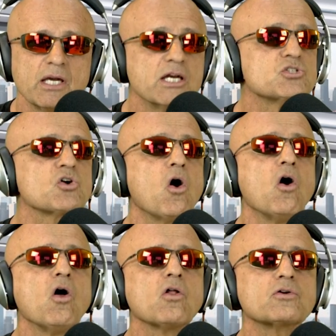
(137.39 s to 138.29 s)
It's
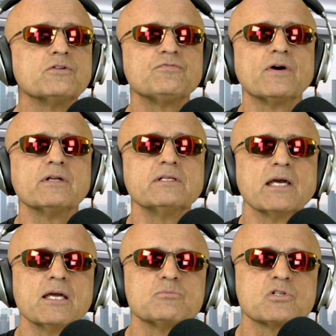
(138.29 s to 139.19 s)
all good fun and
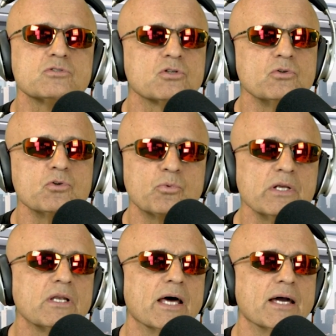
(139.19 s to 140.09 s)
games until you
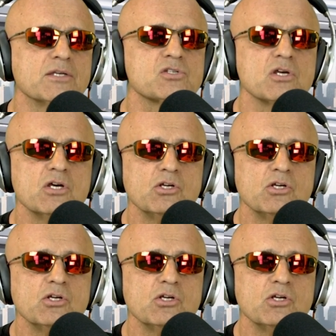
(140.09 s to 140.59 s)
realize